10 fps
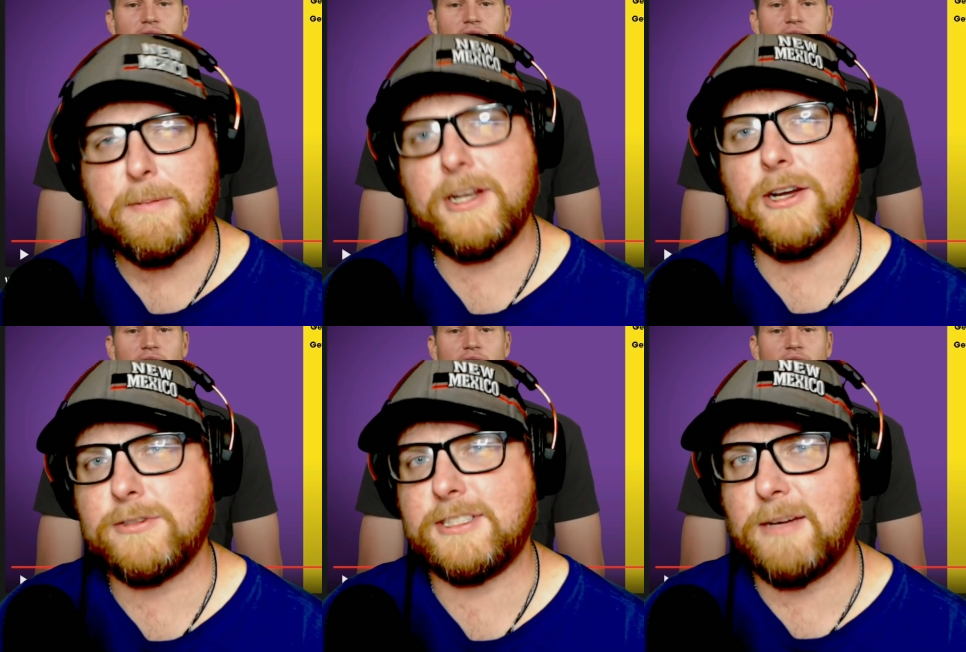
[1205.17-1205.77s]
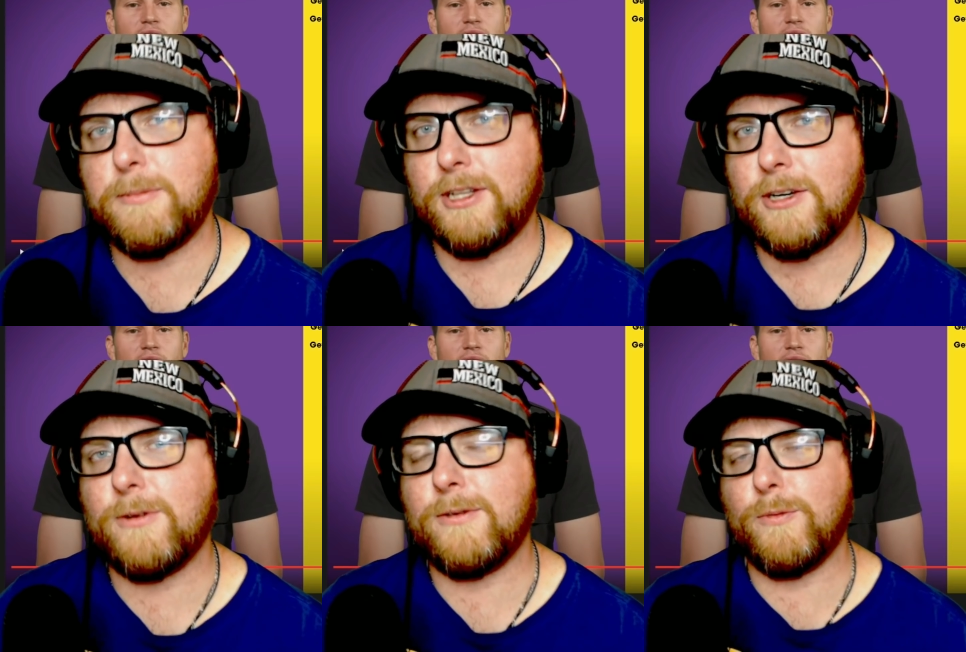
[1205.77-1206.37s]
Speaker 1: me know down
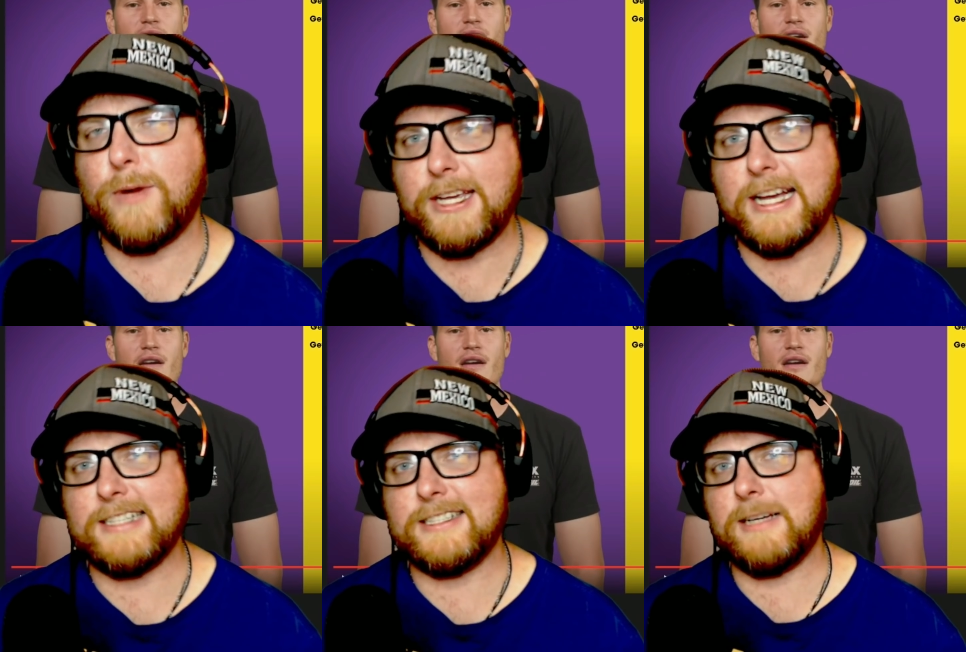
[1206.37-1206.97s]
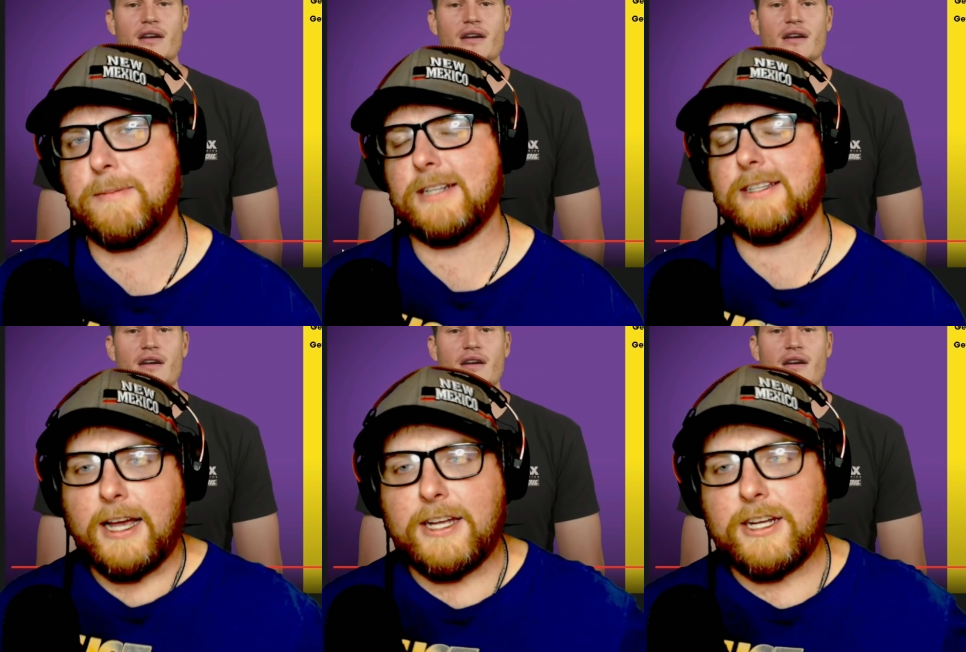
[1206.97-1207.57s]
below what you guys think about
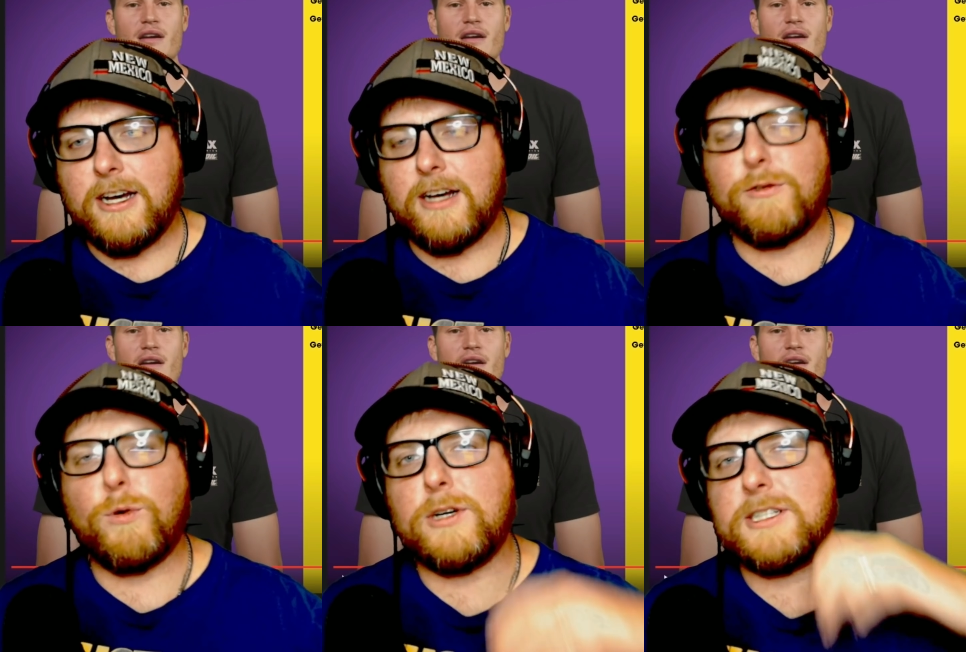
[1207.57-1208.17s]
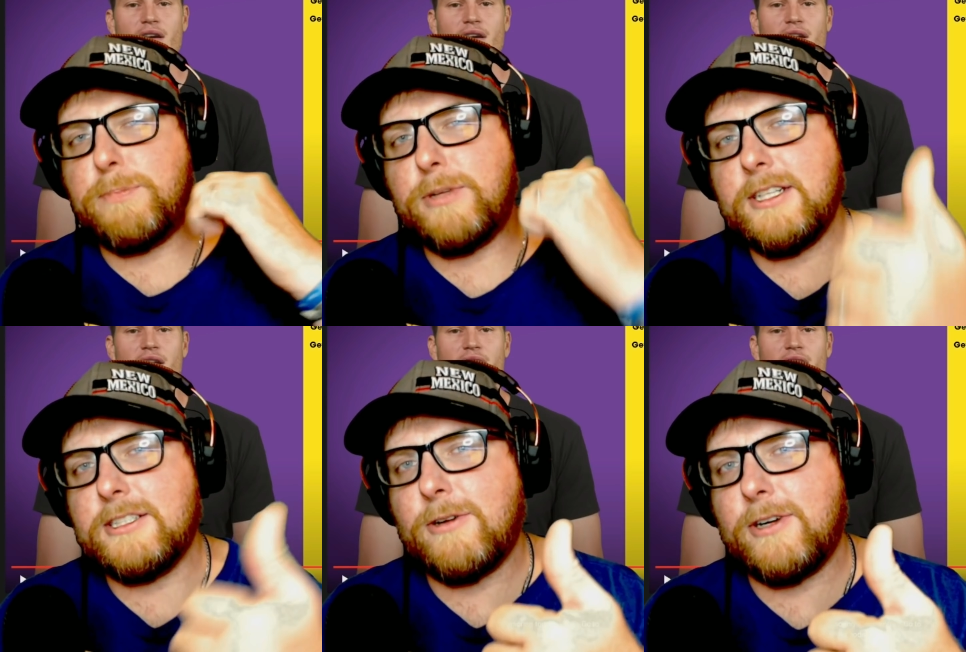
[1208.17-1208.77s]
that. And uh, of course,
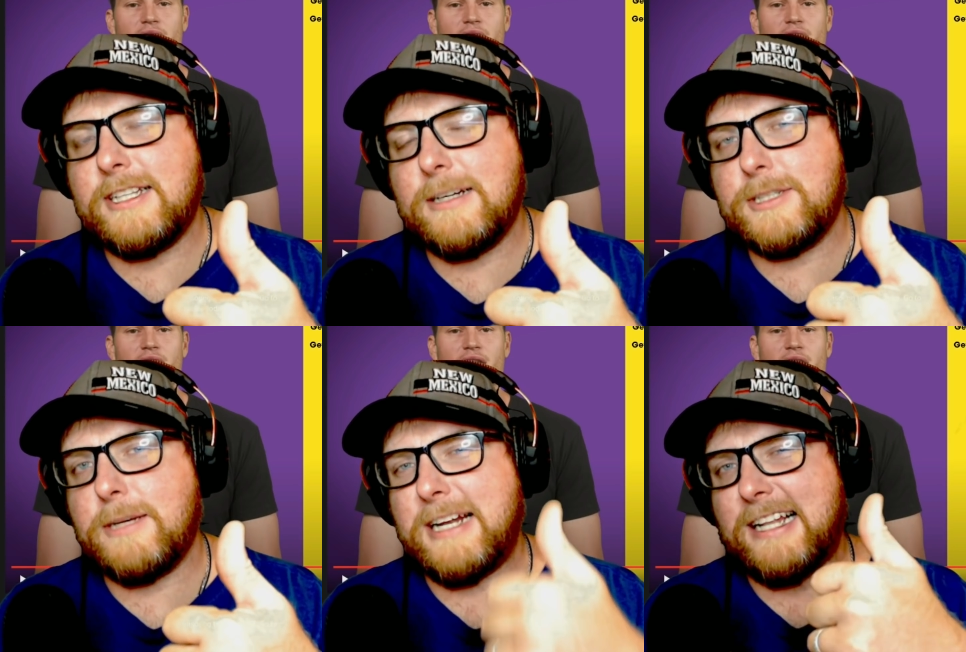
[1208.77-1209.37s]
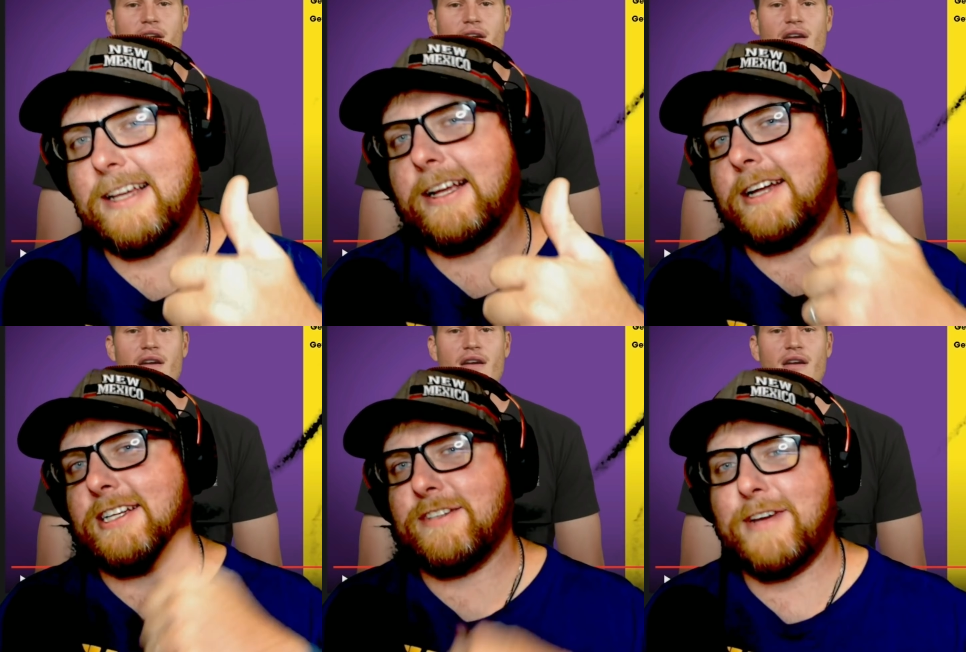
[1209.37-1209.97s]
please throw a thumbs up and a like
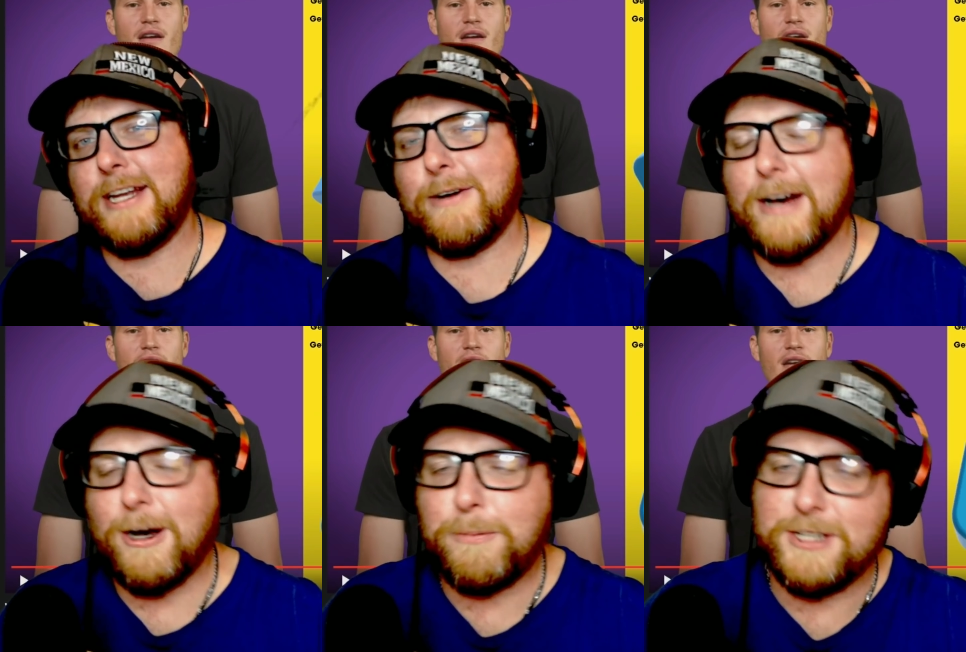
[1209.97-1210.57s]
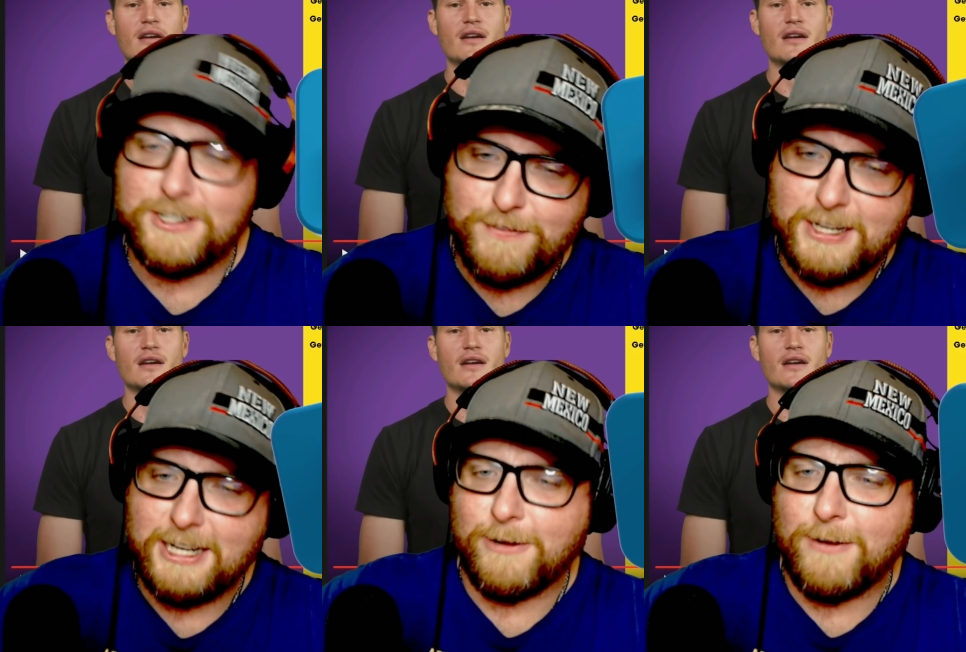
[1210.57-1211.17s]
on this video. Help this
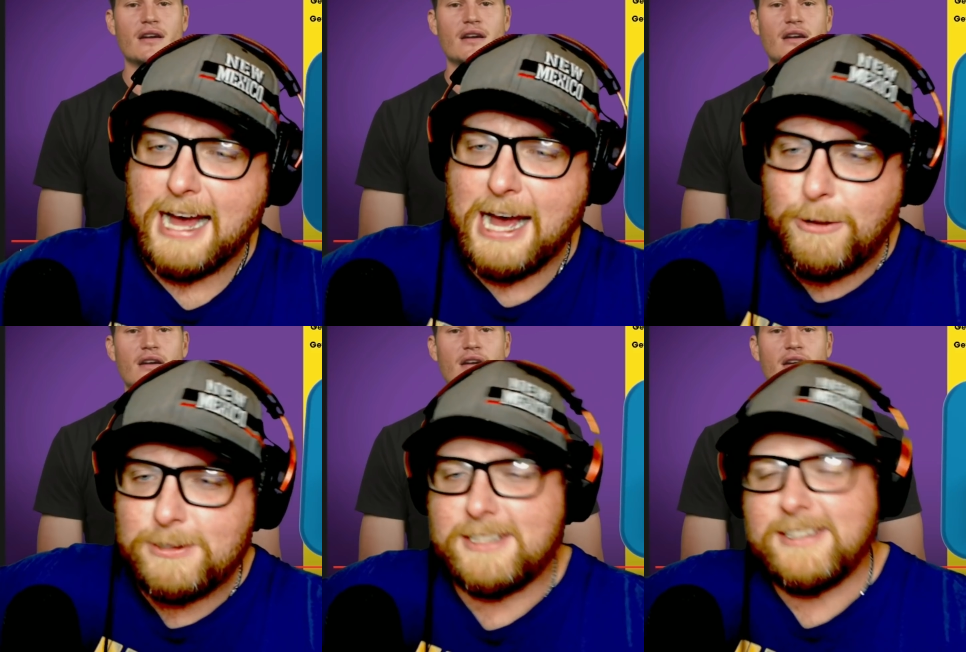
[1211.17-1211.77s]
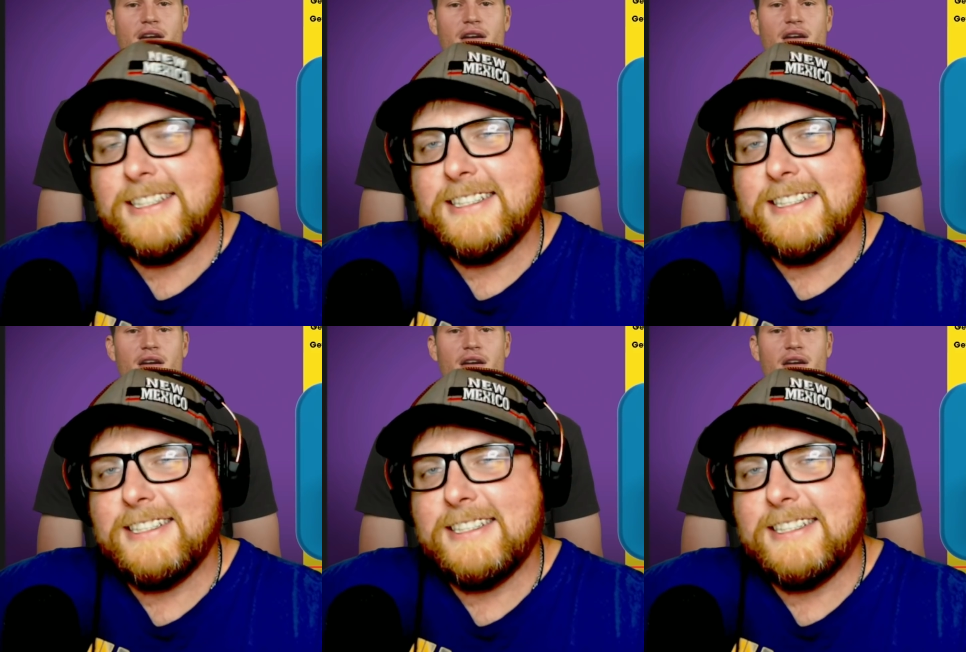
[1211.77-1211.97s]
video out.